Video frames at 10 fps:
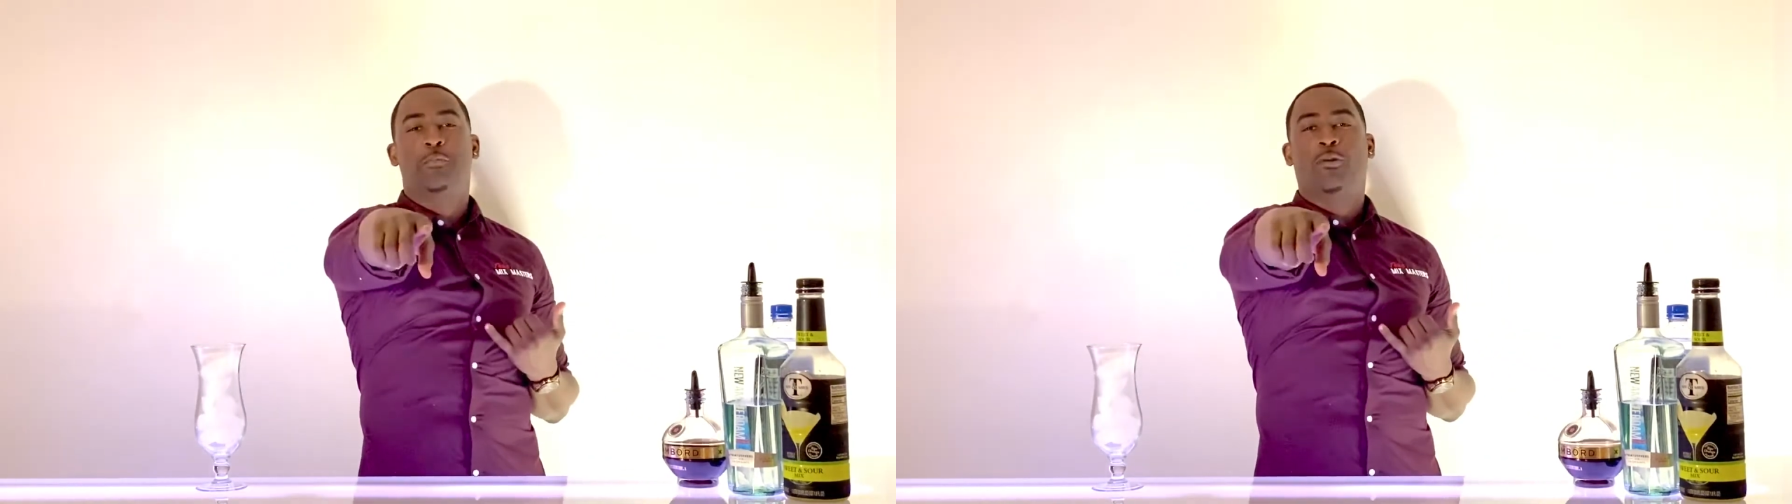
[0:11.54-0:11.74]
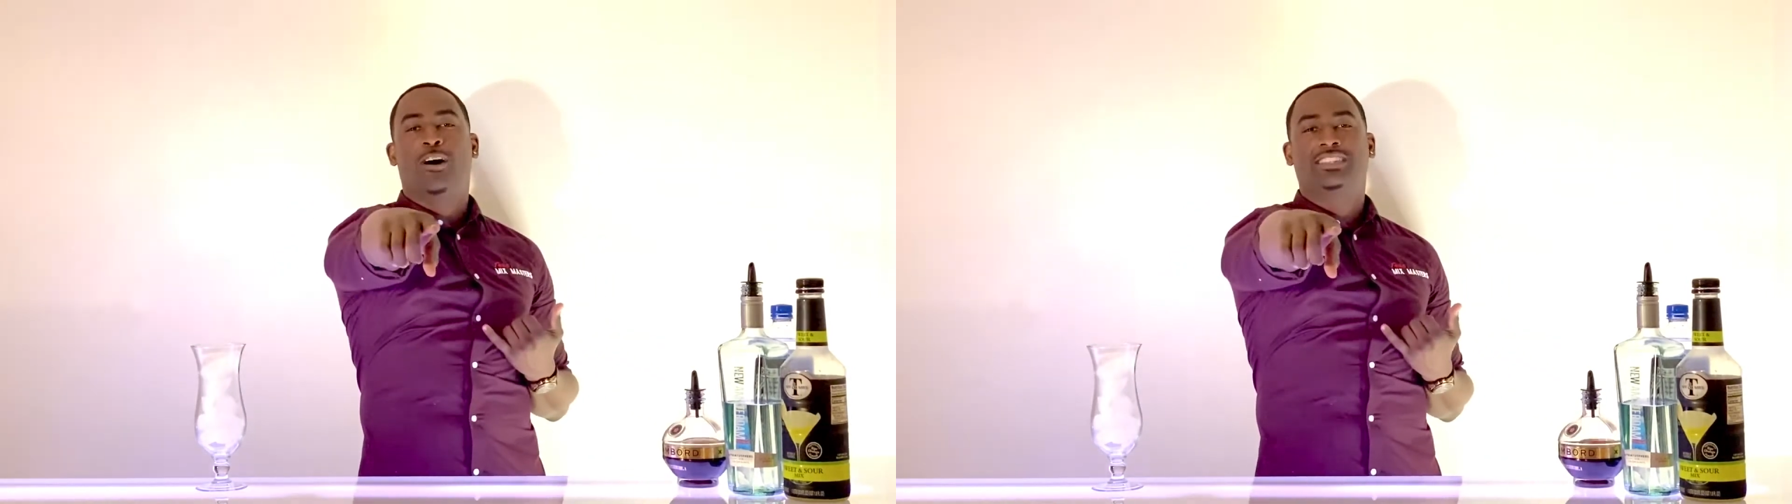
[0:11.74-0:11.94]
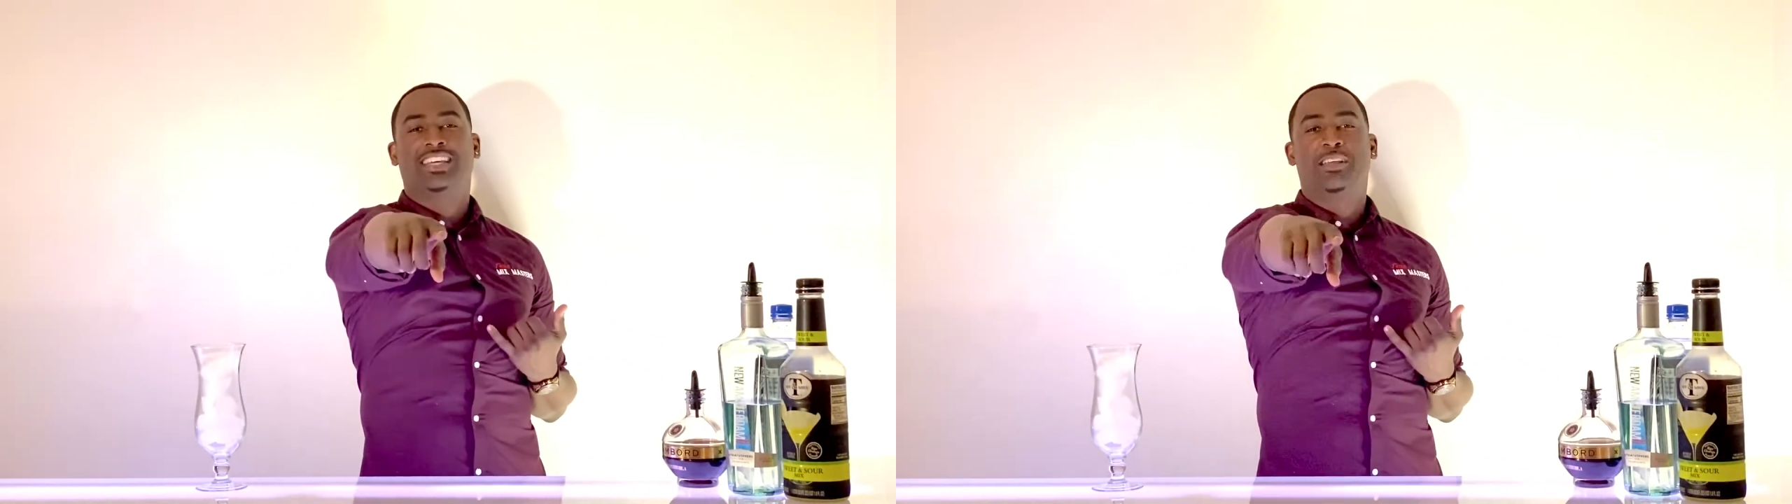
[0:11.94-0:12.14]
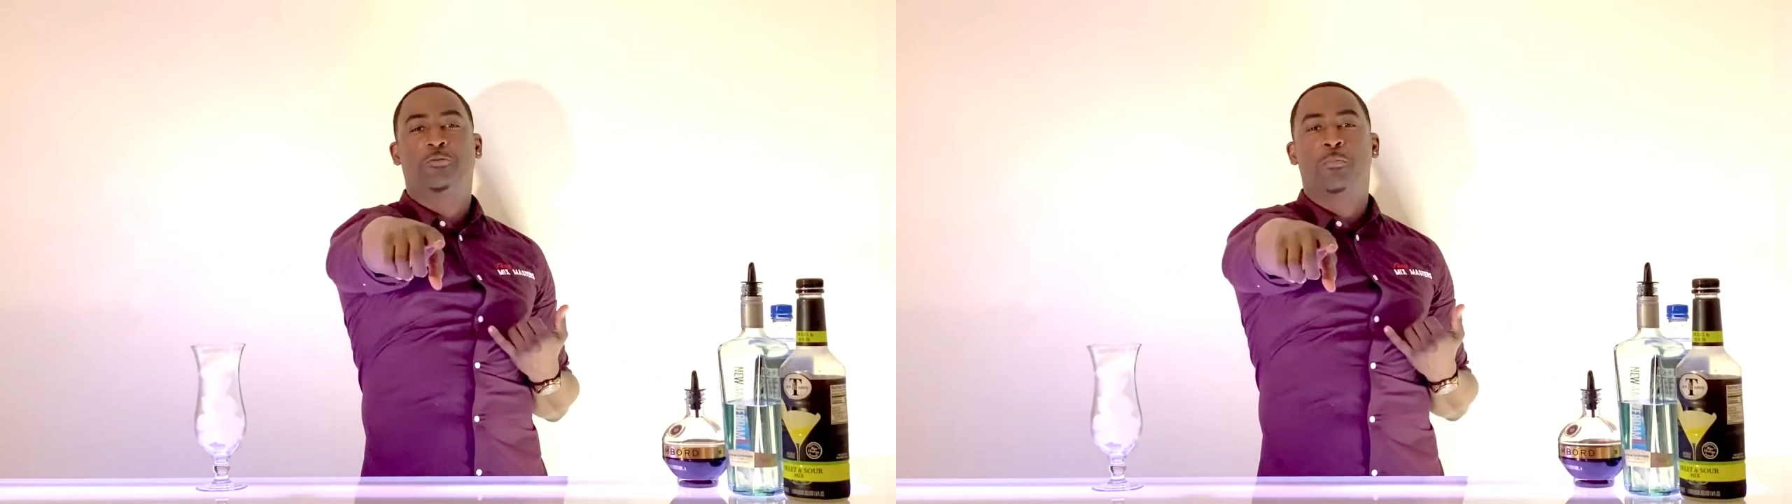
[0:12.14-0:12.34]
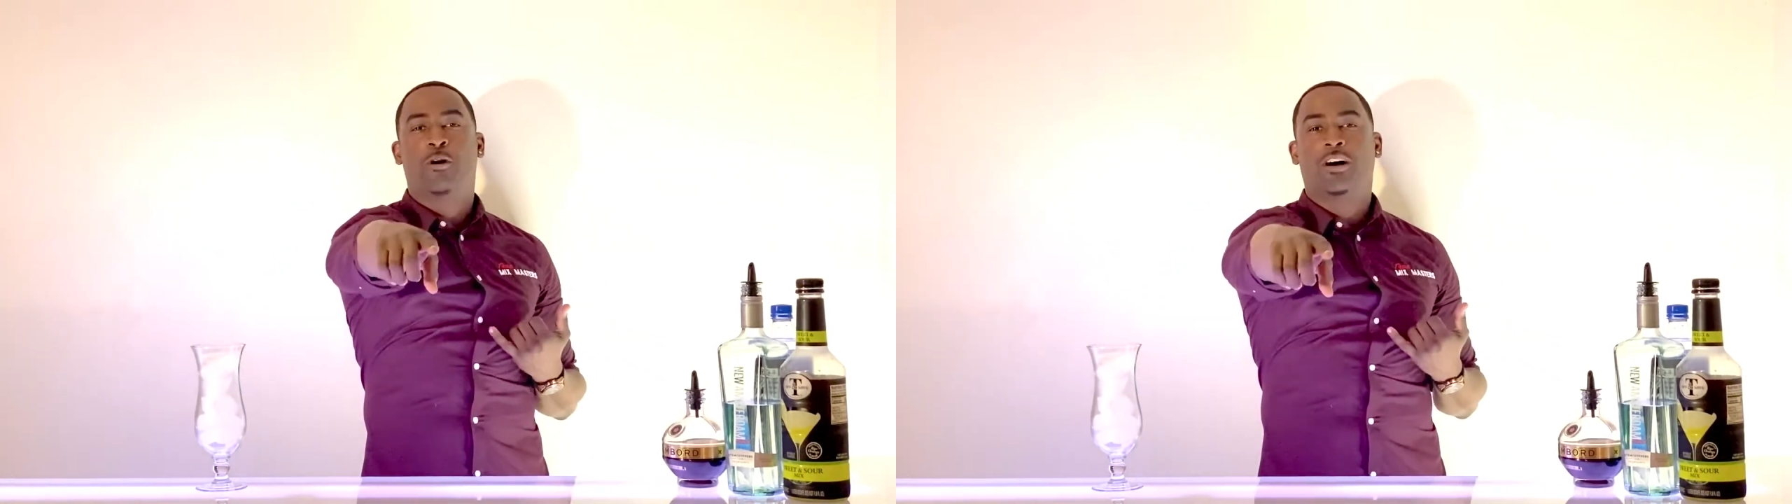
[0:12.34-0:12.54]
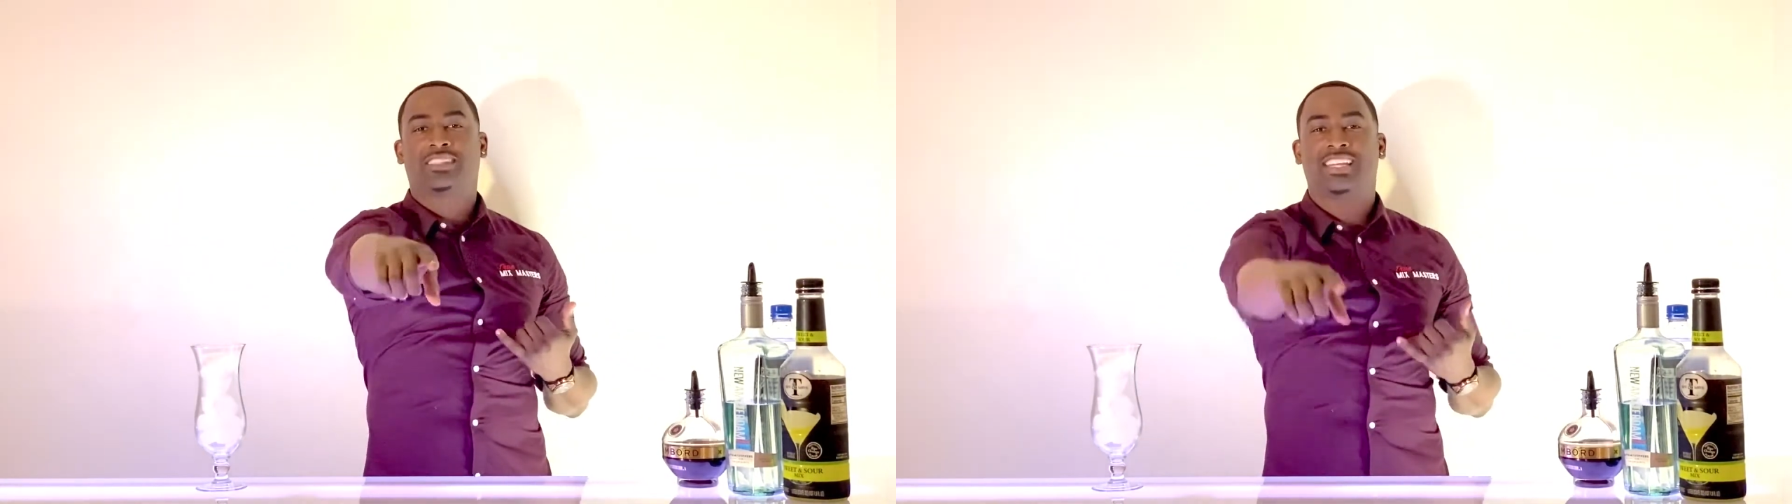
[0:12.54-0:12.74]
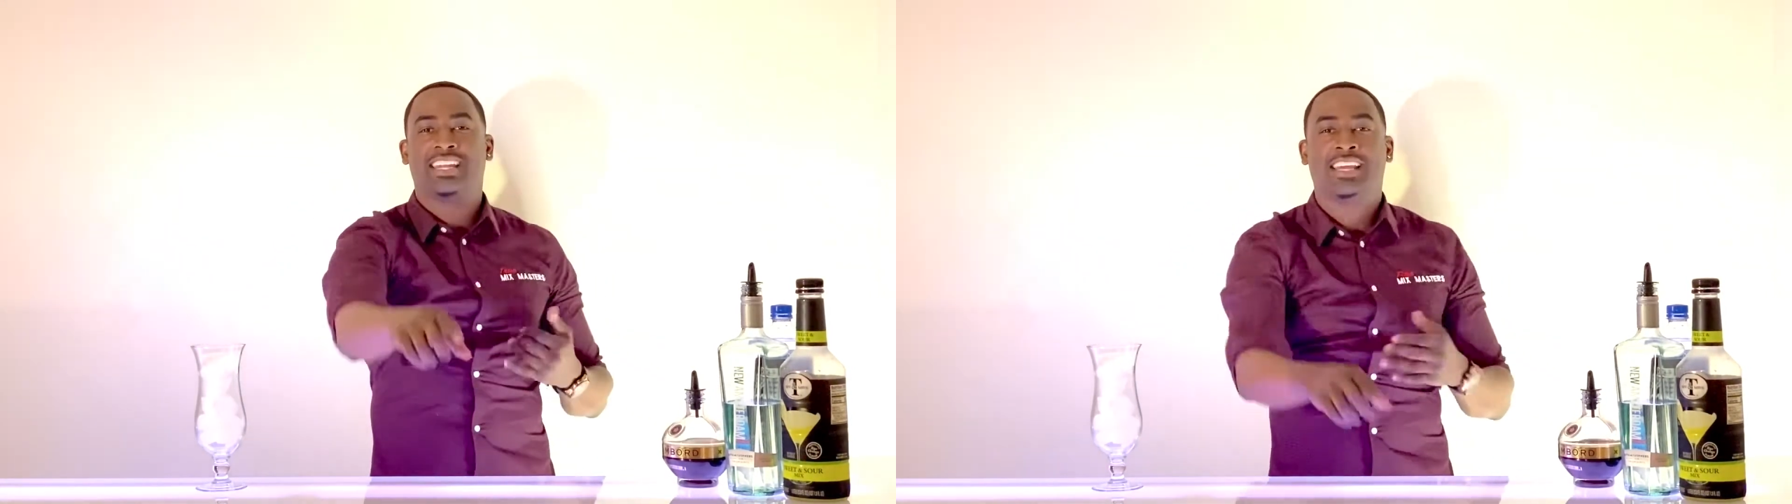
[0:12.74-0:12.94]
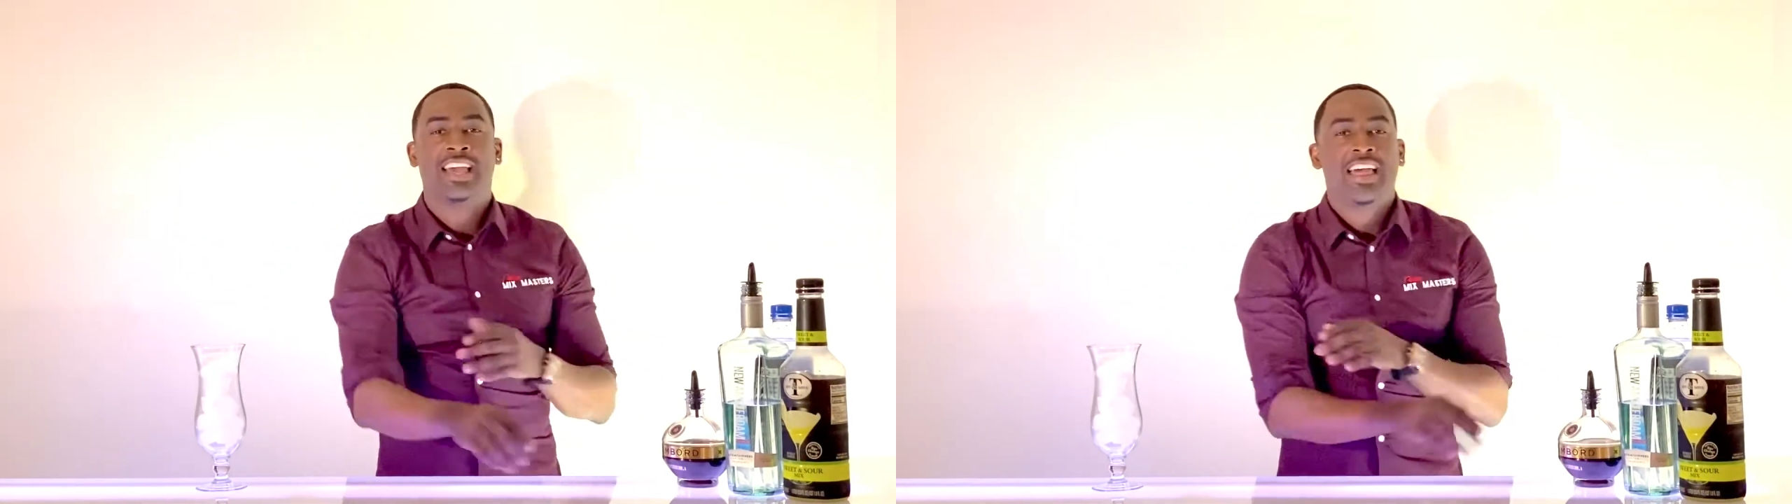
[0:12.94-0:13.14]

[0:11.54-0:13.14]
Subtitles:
bartender when bartending.